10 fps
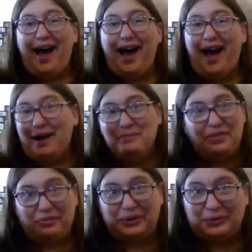I'm
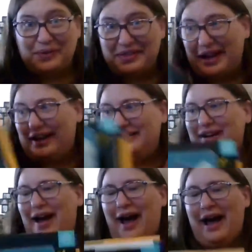thrilled with that.
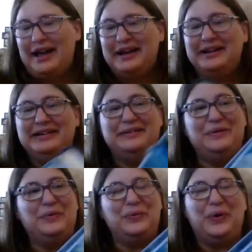I
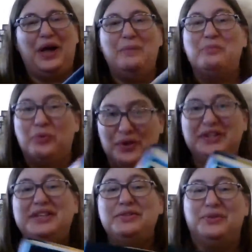am
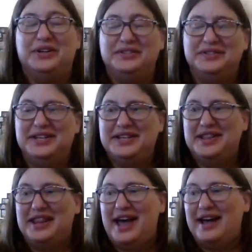really thrilled
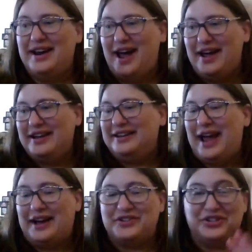that I
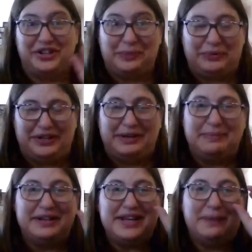actually completed
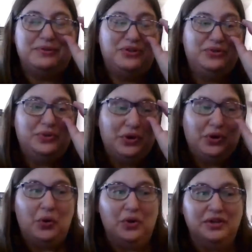my top 2
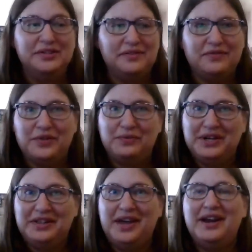goals for the
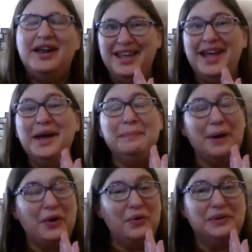readathon. My
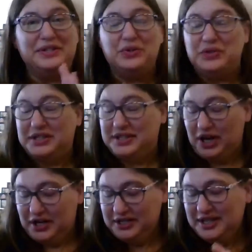goal was to
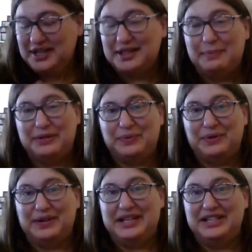start the Buzzword
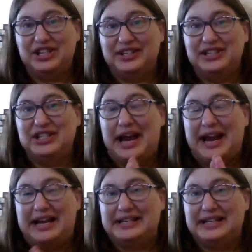Reading Challenge
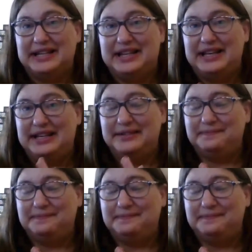and the